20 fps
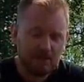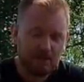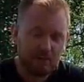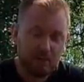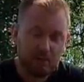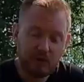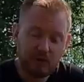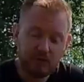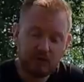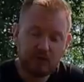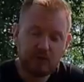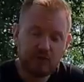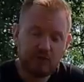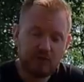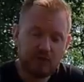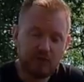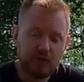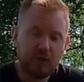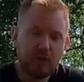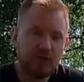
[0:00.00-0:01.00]
So we got through
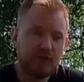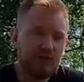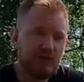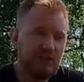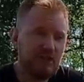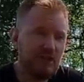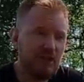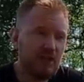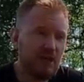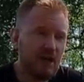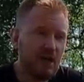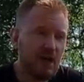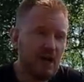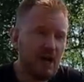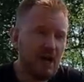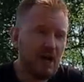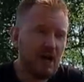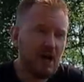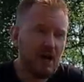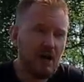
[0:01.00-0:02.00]
security,
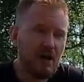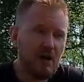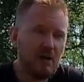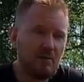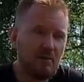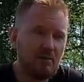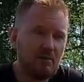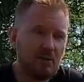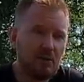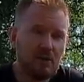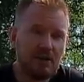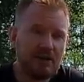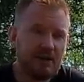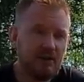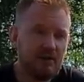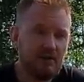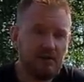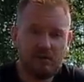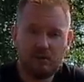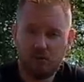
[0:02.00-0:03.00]
got
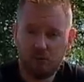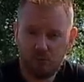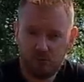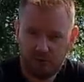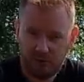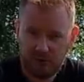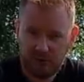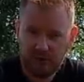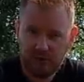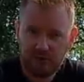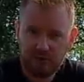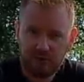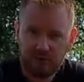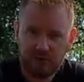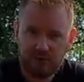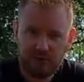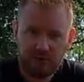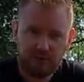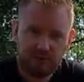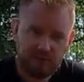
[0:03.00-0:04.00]
into
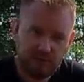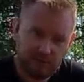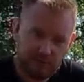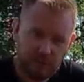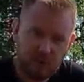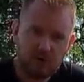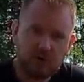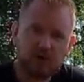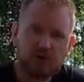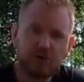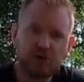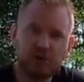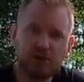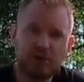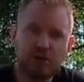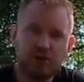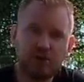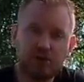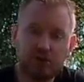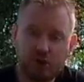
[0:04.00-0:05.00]
the
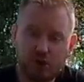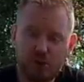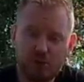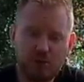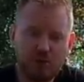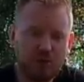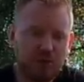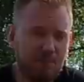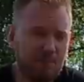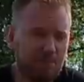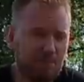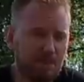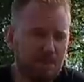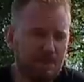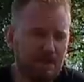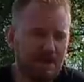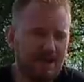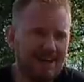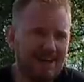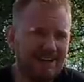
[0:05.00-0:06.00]
departure terminal,
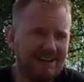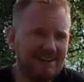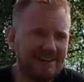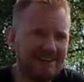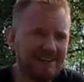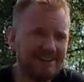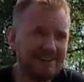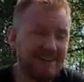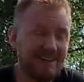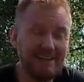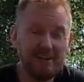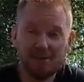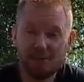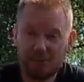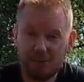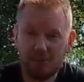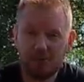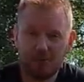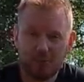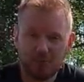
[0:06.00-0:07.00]
and
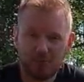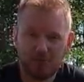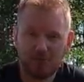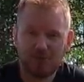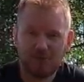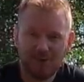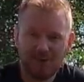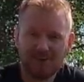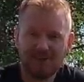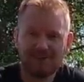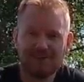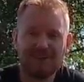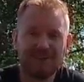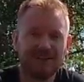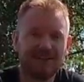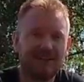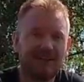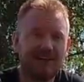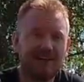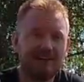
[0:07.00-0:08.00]
here's where we notice the next
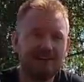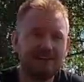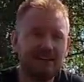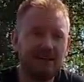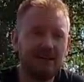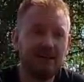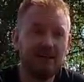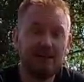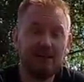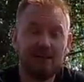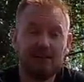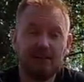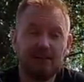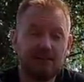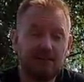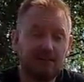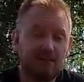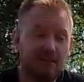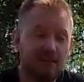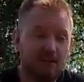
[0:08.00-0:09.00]
thing, and that is
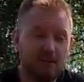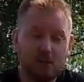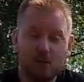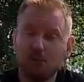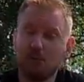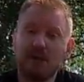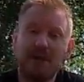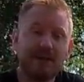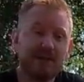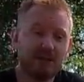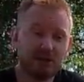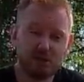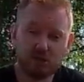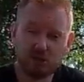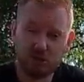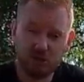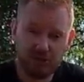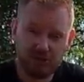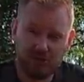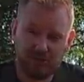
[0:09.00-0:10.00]
there are no baggage
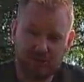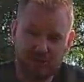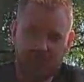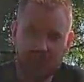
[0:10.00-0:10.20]
trolleys